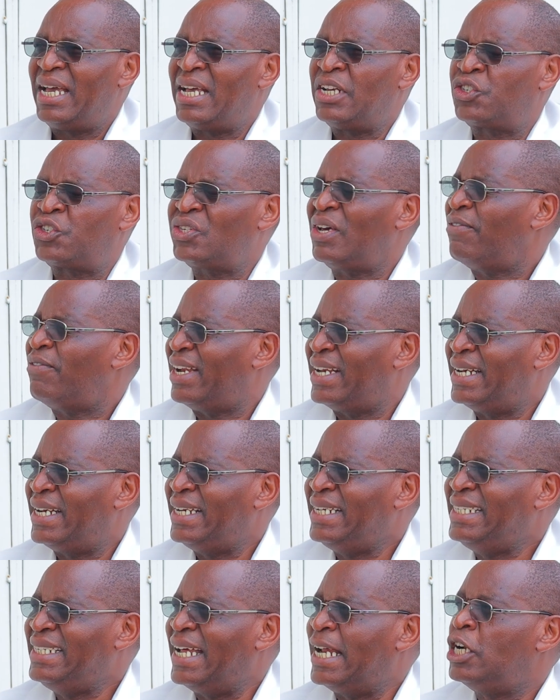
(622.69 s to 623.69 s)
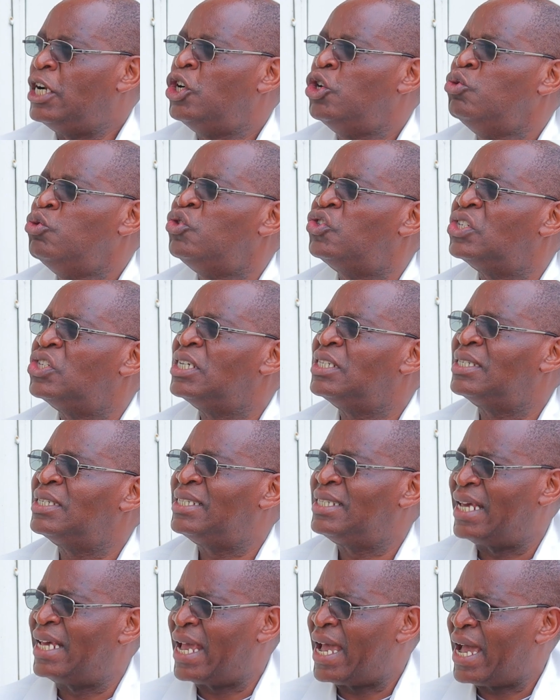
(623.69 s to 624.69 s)
a servant leader
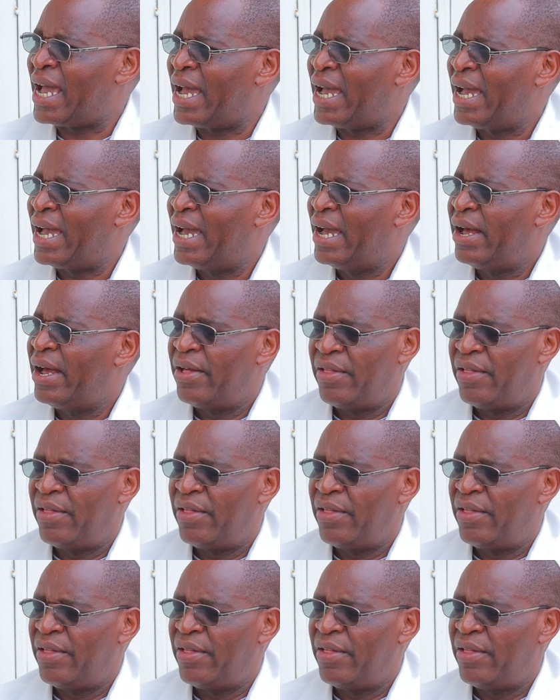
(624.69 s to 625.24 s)
loses their